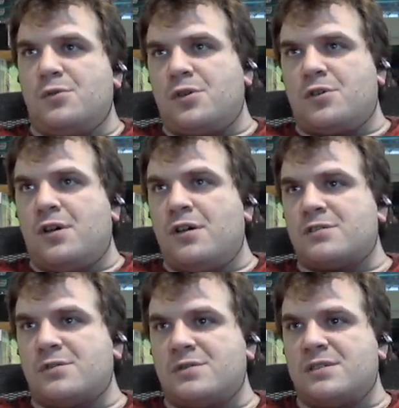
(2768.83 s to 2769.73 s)
When your
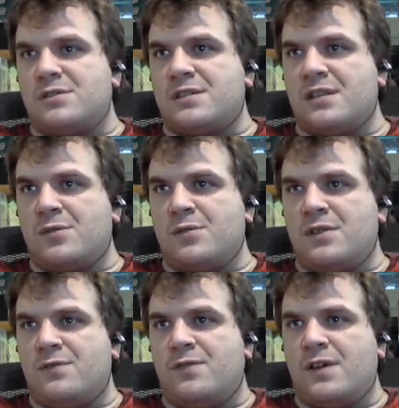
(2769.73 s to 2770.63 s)
console is still selling
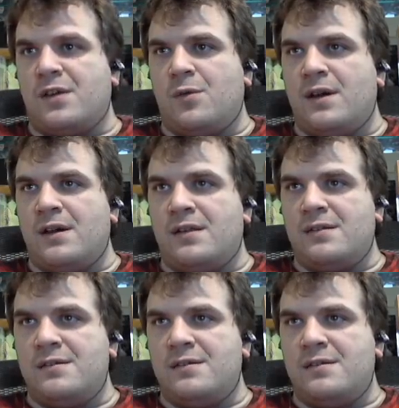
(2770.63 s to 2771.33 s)
really fucking well.